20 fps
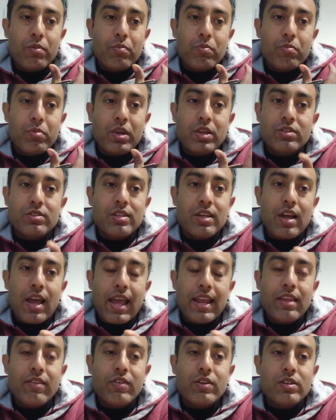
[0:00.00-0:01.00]
because they're
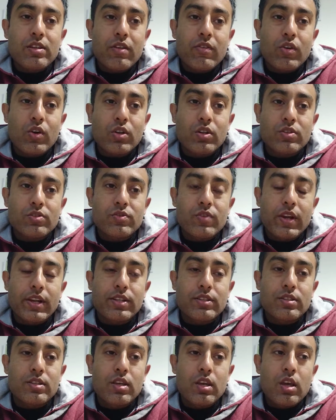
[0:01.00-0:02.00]
anyways living on the
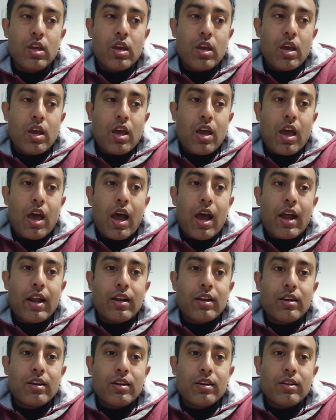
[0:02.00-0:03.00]
streets.
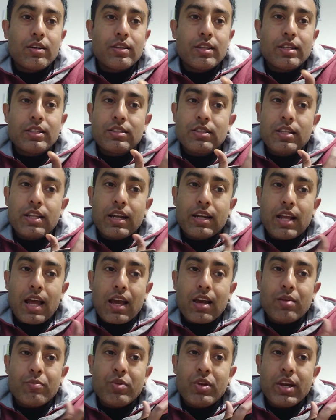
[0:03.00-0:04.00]
And the entire
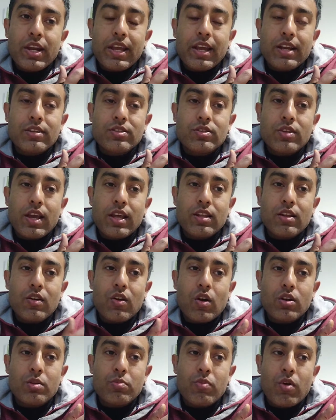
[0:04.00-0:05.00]
community gets together
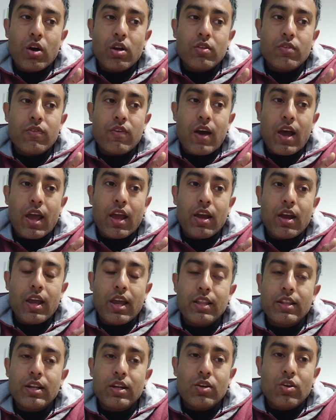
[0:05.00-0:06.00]
around the bonfire,
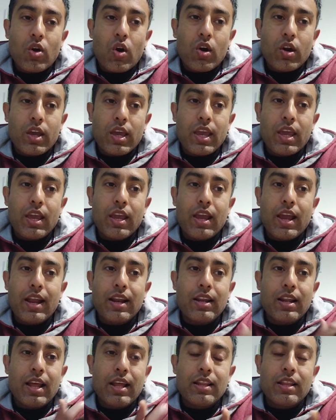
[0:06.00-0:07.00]
and they're talking,
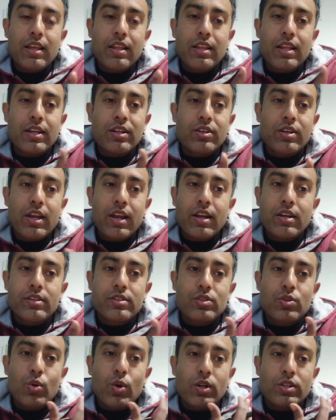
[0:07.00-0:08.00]
and they're
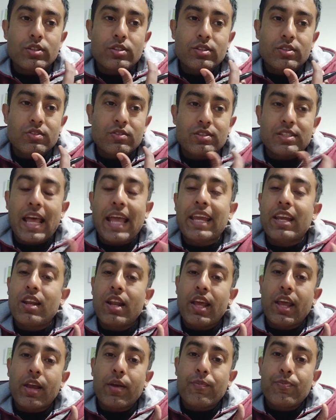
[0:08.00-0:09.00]
kids who are just
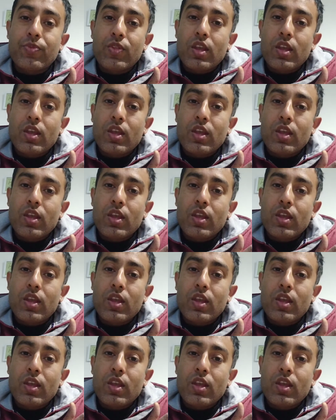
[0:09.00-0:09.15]
cycling.